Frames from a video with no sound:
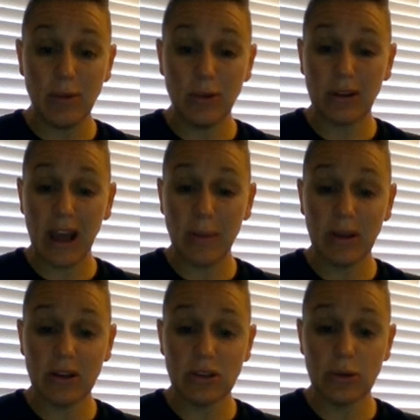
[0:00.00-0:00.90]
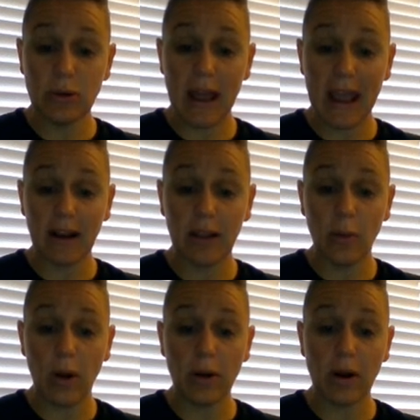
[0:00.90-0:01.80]
Maybe you could copy it too and hang it
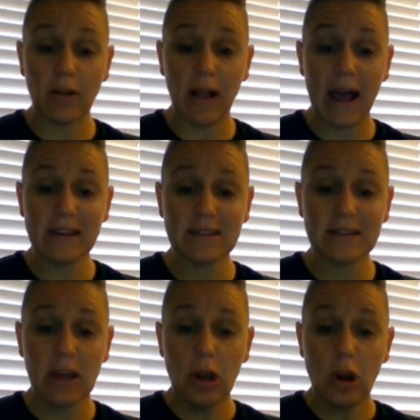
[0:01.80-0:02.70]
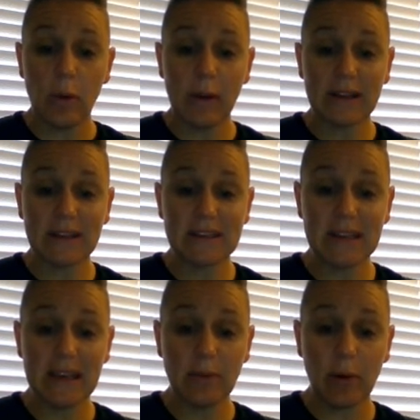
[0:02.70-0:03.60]
on the wall in our class where we could
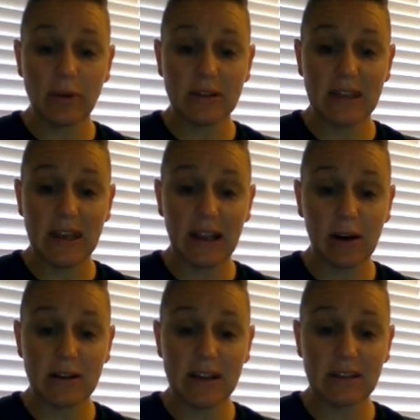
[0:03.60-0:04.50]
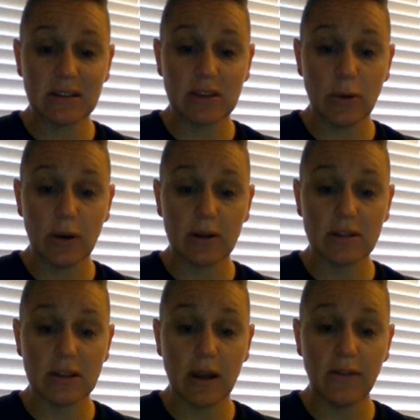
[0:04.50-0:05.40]
see it when we're sitting at our desks doing
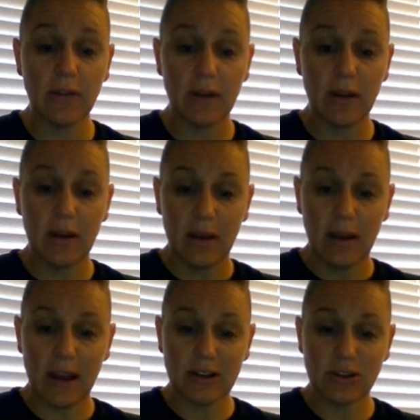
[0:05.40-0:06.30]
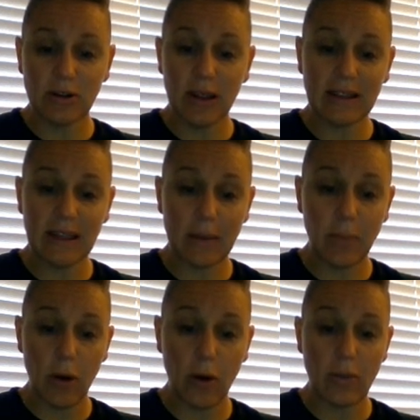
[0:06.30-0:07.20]
our stuff. I sure like
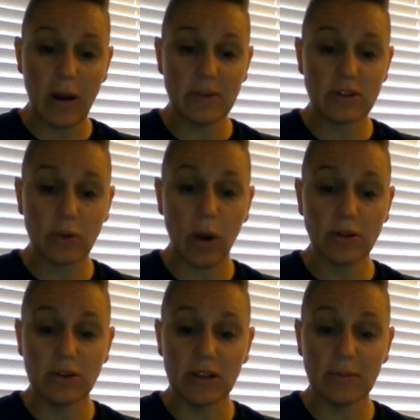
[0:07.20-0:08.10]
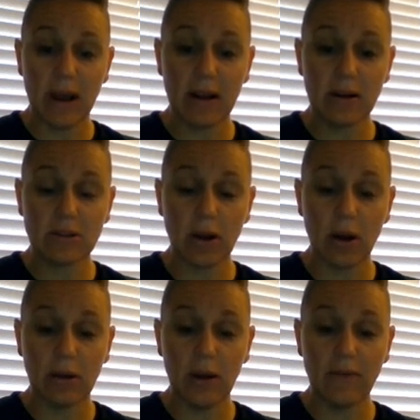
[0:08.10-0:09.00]
that poem by Mr. Walter Dean Myers
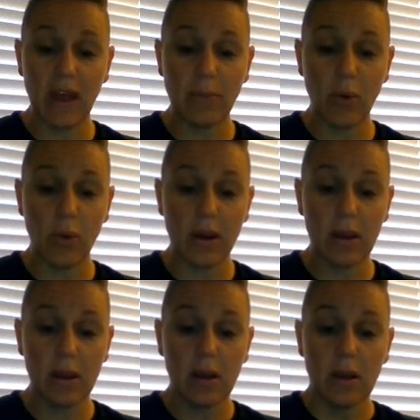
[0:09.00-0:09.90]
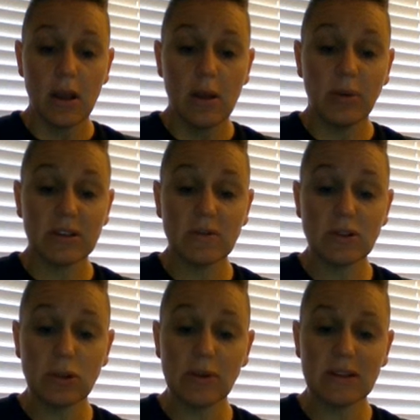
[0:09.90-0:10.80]
called Love That Boy because
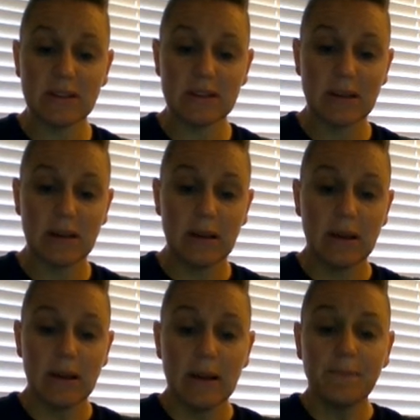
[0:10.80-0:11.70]
of two reasons.